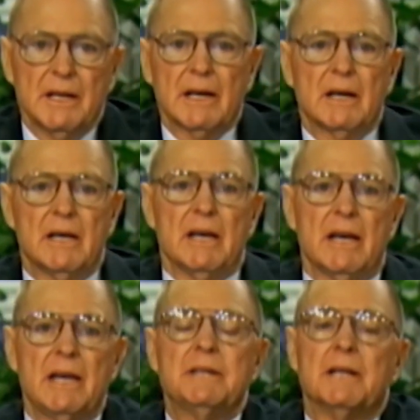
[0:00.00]
Now,
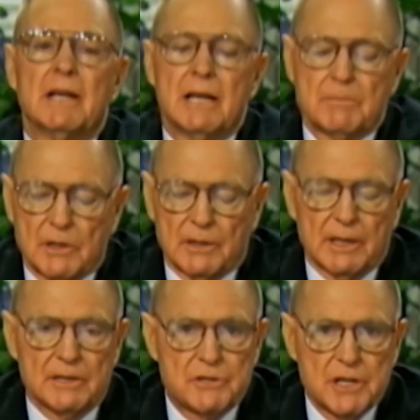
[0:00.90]
he
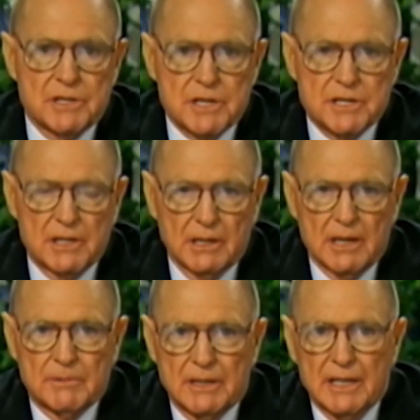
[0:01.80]
deliberately, Jesus
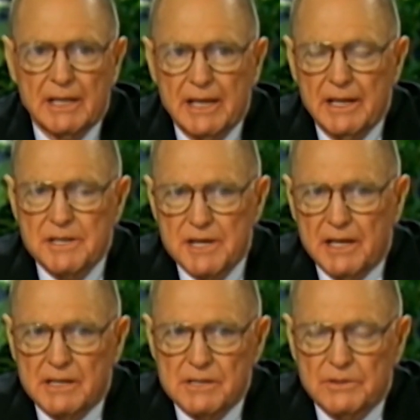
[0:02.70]
deliberately laid his
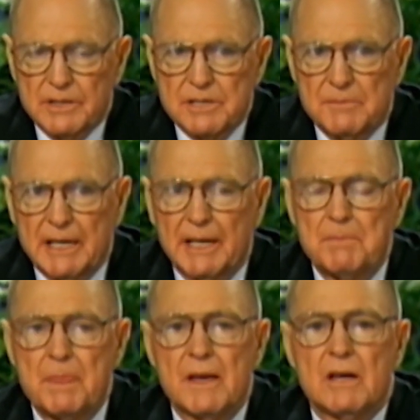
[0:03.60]
hands on this
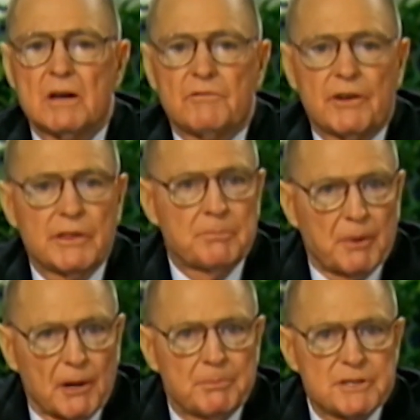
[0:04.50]
man for the
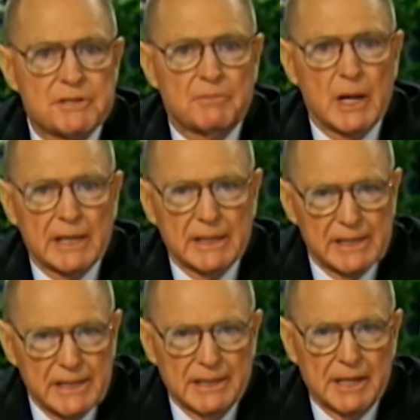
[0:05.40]
purpose of
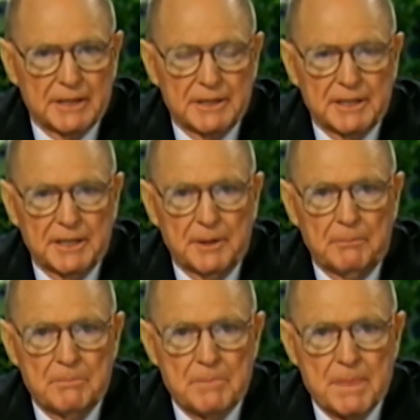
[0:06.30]
bringing healing to him.
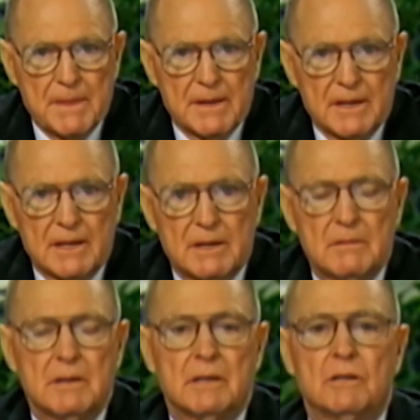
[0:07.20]

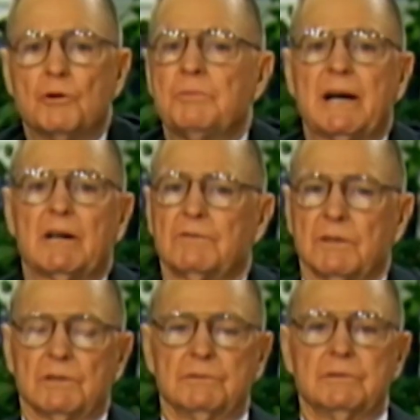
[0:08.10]
No power
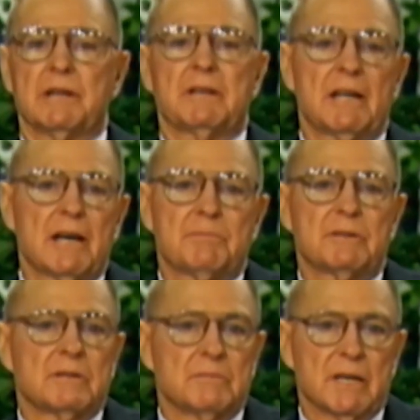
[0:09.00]
flowed. Nothing
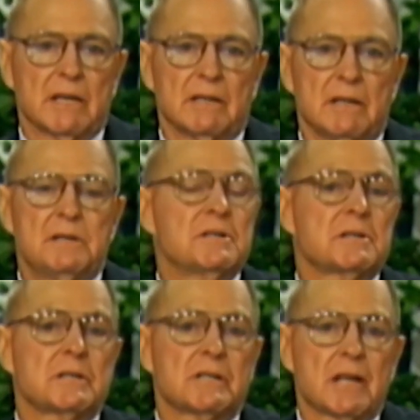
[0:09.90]
happened to the man. He's
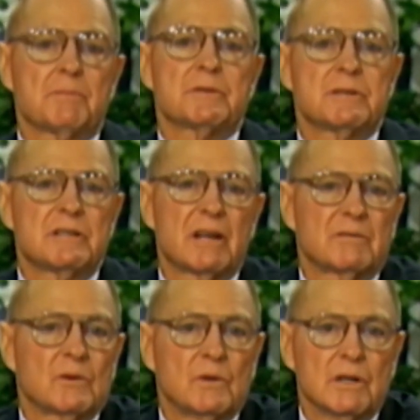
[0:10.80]
just as leprous as he
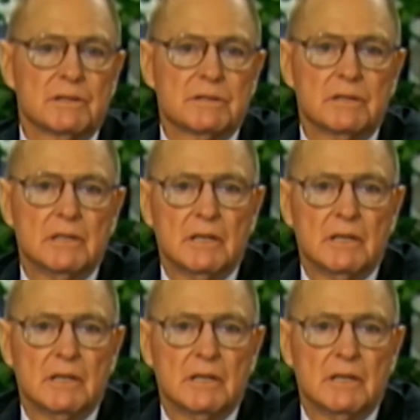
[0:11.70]
ever was